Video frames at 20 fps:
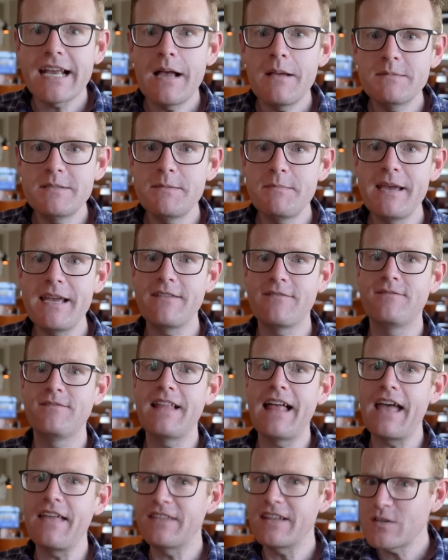comes to being
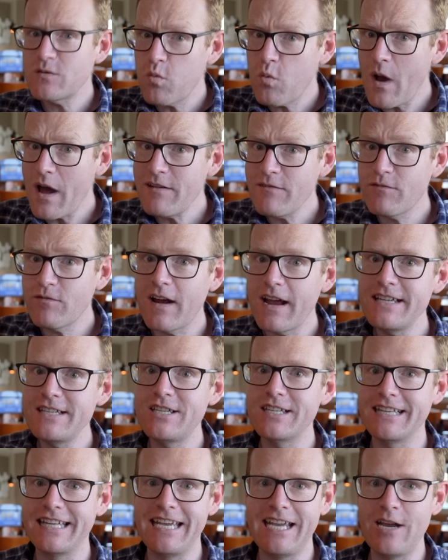flat, there's one phrase
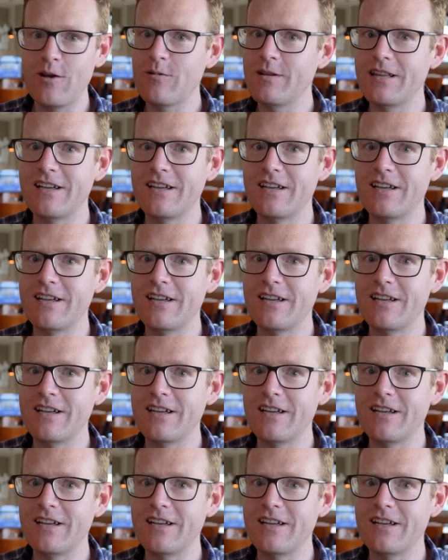you'll hear a